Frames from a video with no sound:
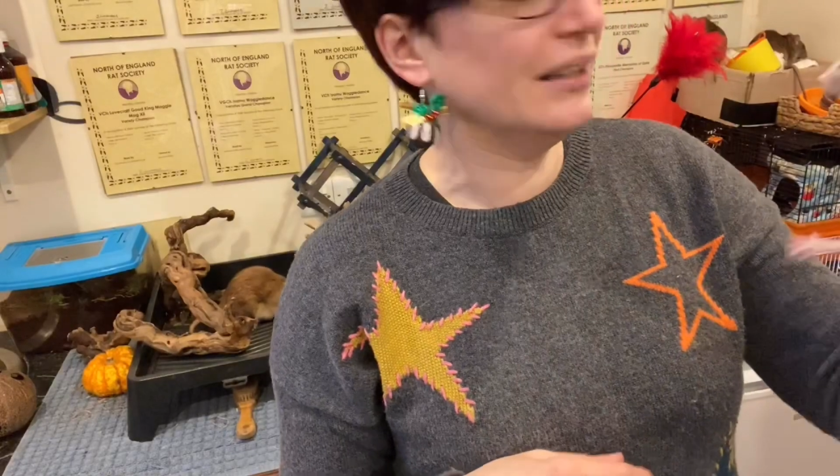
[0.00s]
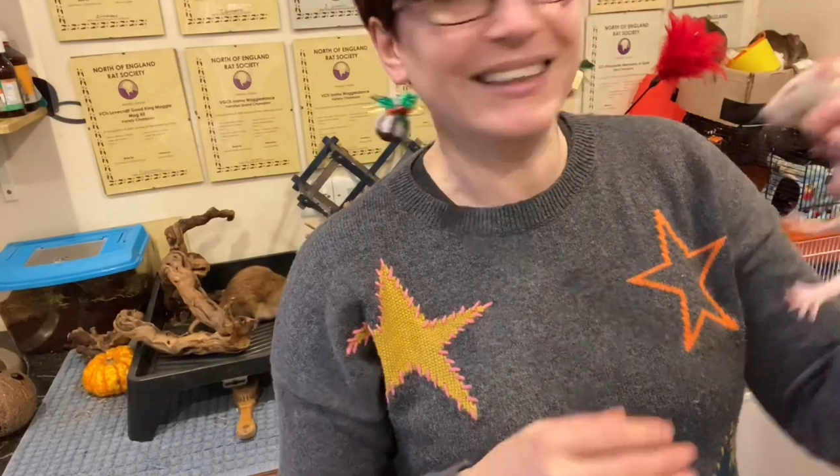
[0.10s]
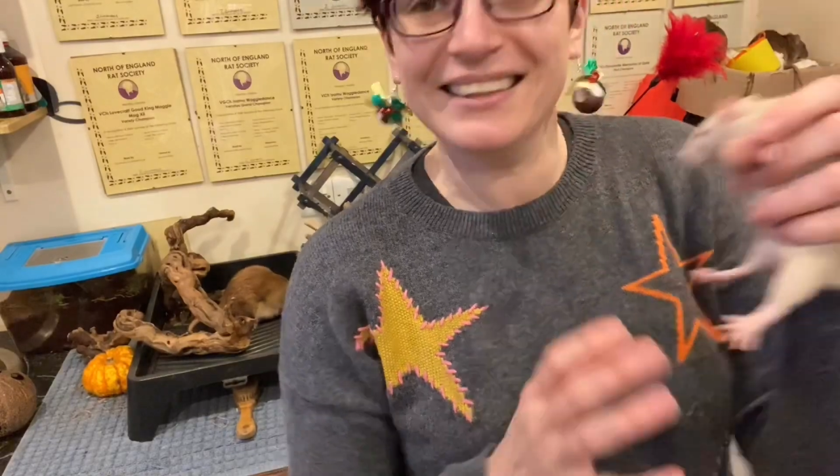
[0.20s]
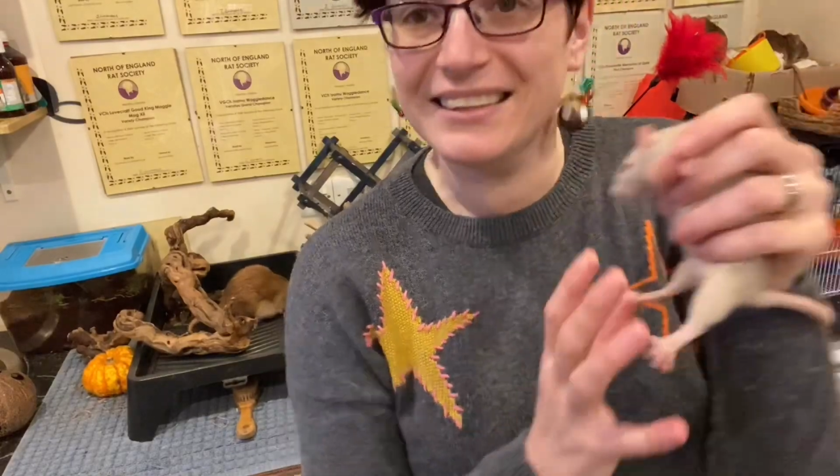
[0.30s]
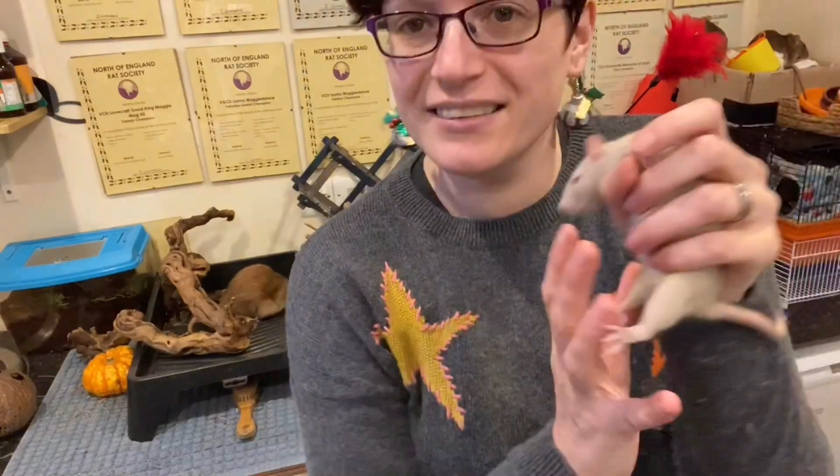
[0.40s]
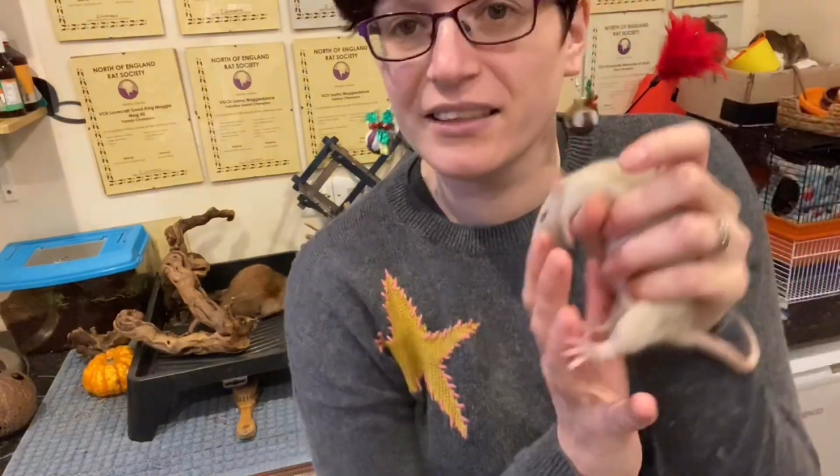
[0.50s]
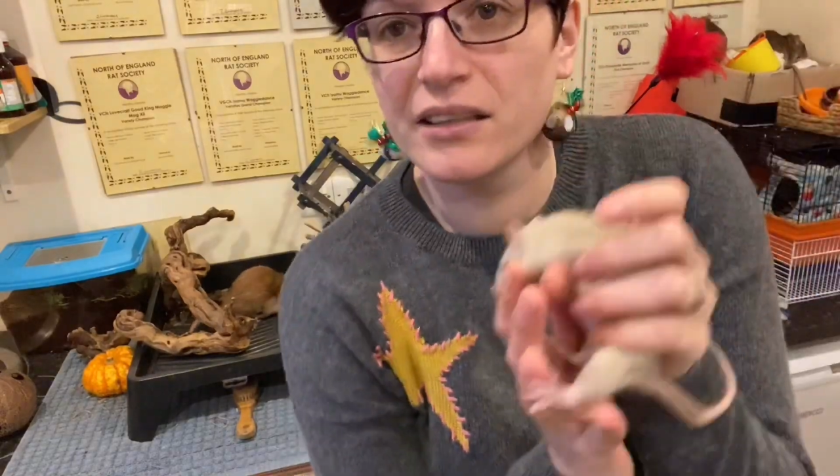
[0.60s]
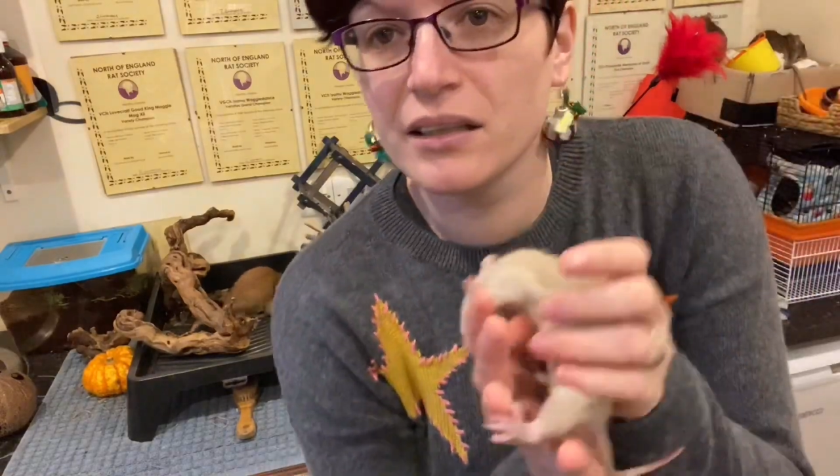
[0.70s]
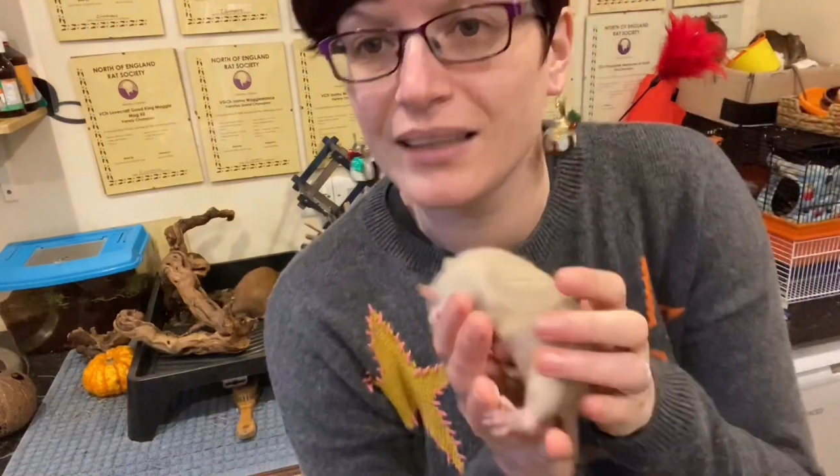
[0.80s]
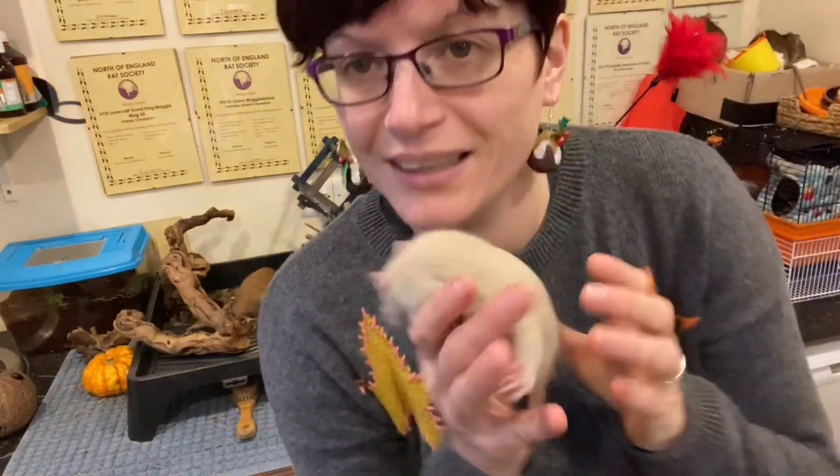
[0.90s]
This is the
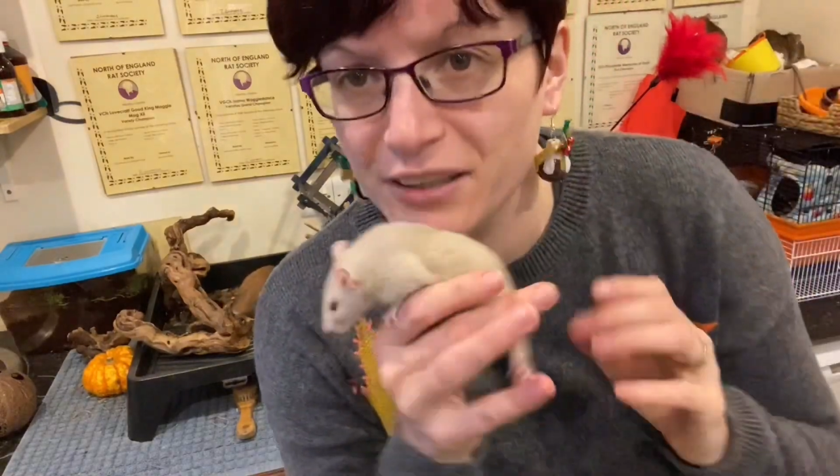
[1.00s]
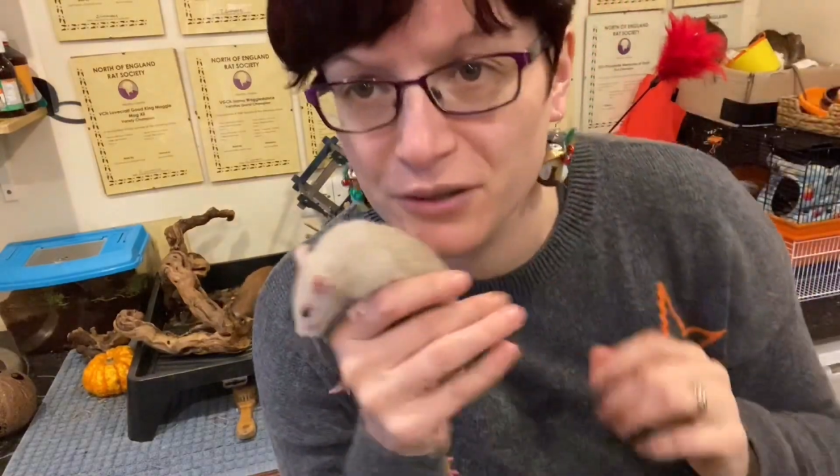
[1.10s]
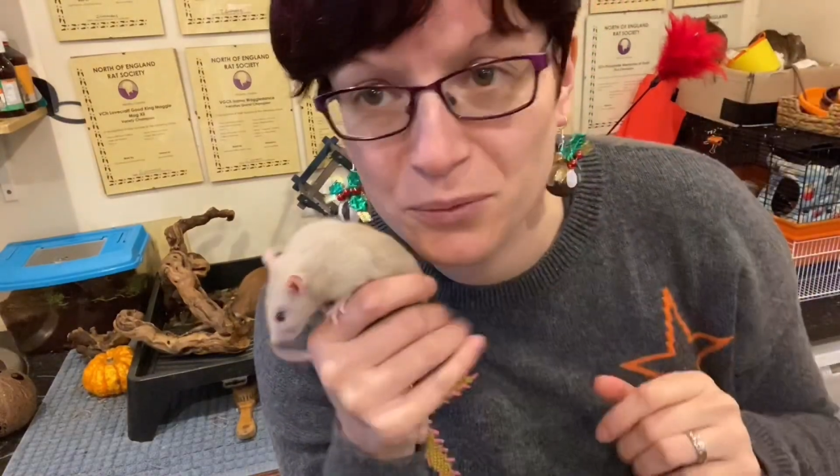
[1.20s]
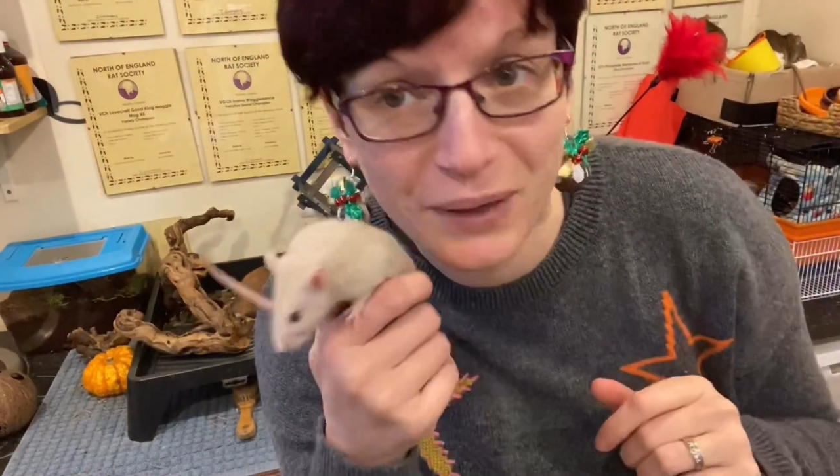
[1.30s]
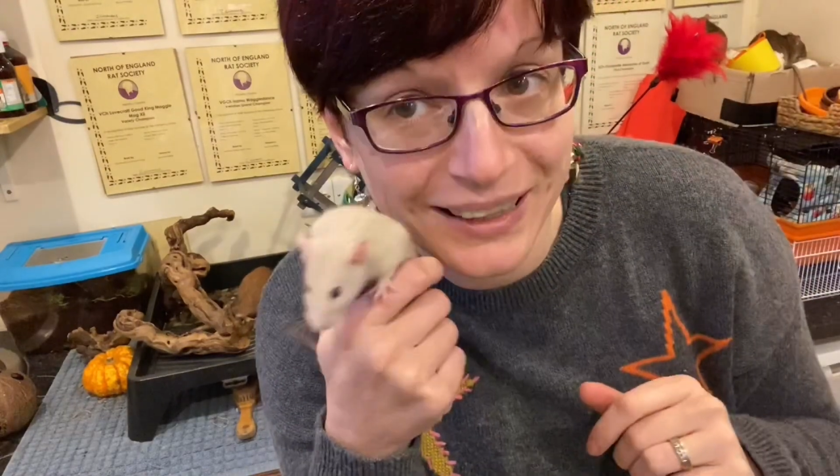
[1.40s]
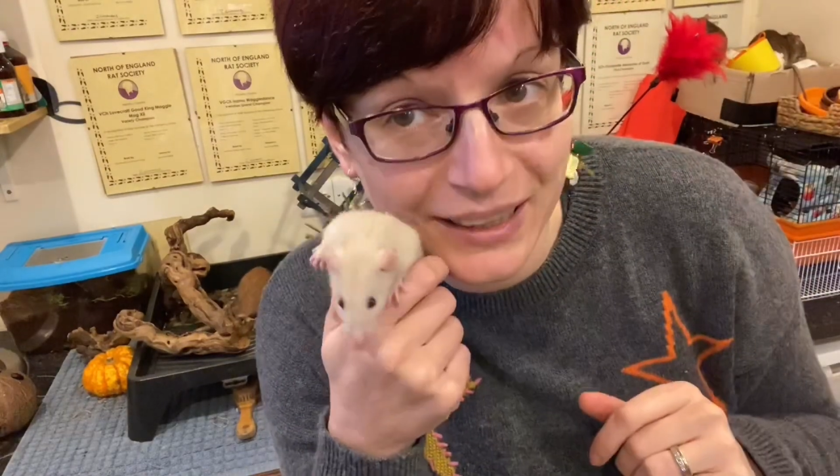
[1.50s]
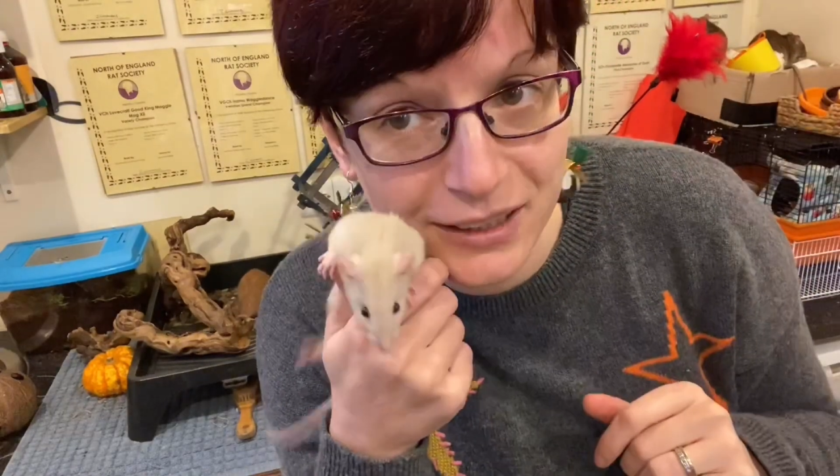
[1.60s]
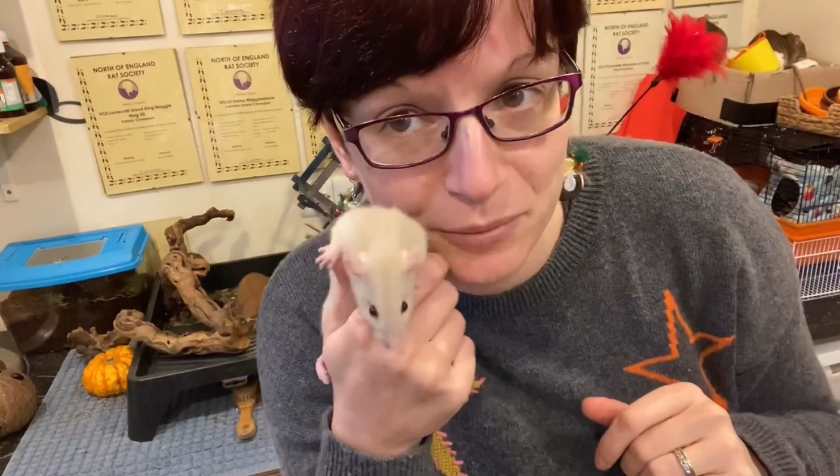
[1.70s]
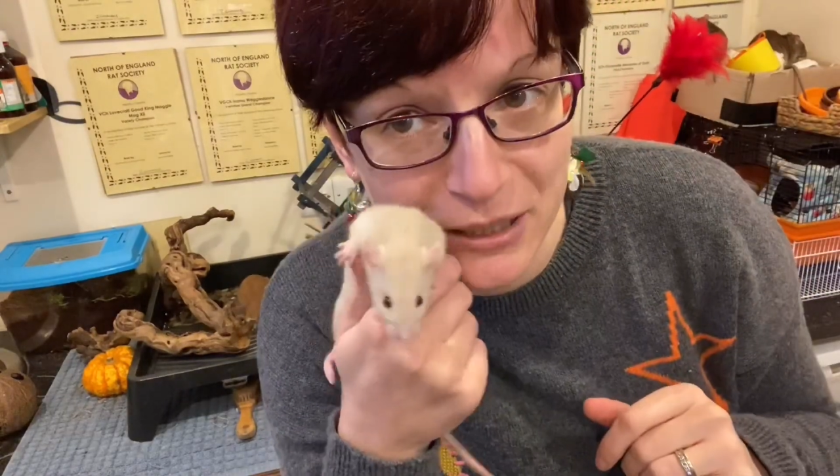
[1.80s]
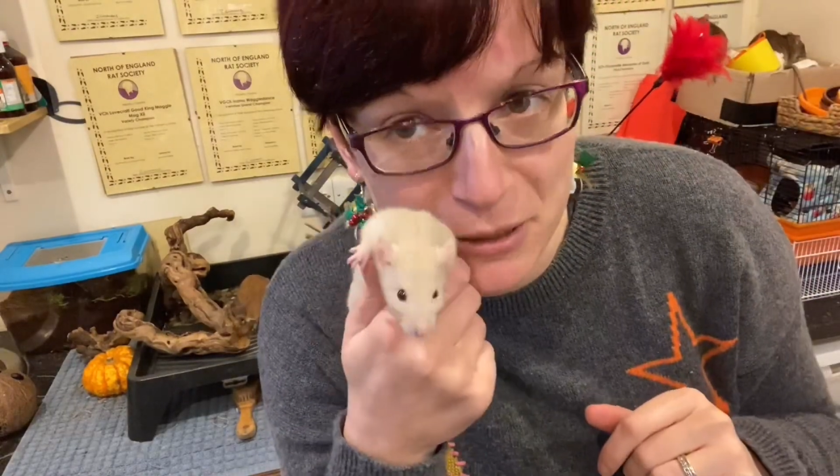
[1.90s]
girl I could well
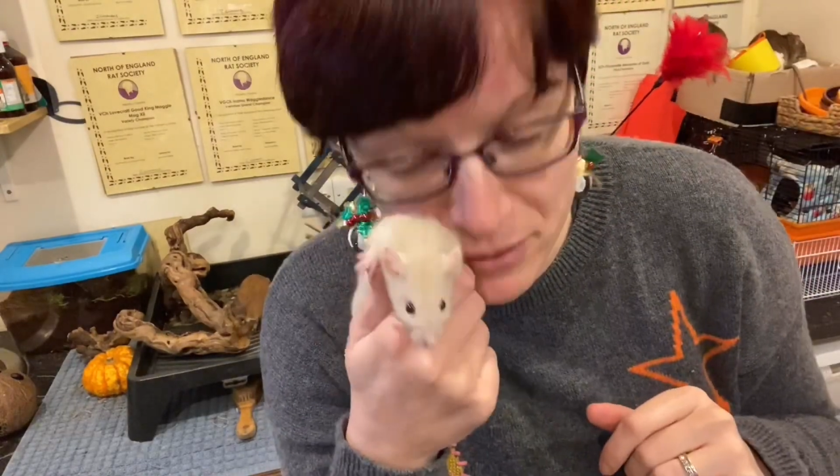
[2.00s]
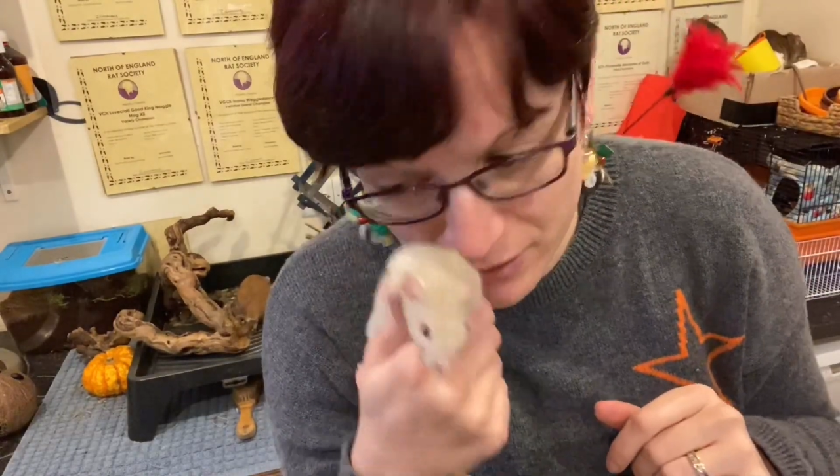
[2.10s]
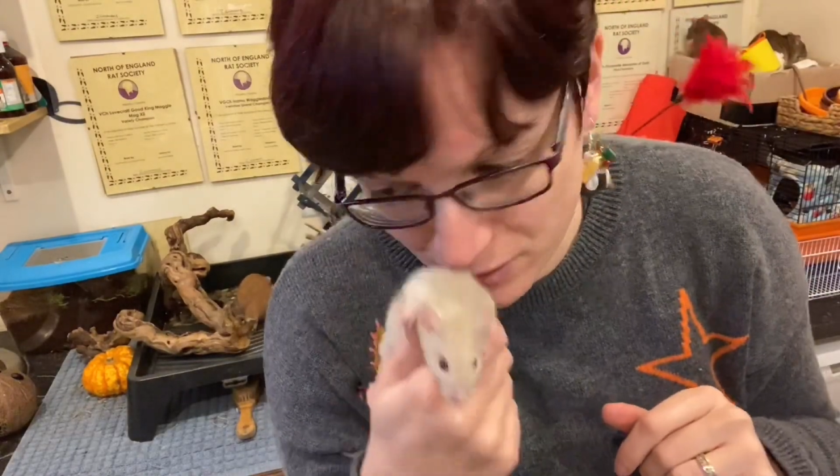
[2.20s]
end up keeping as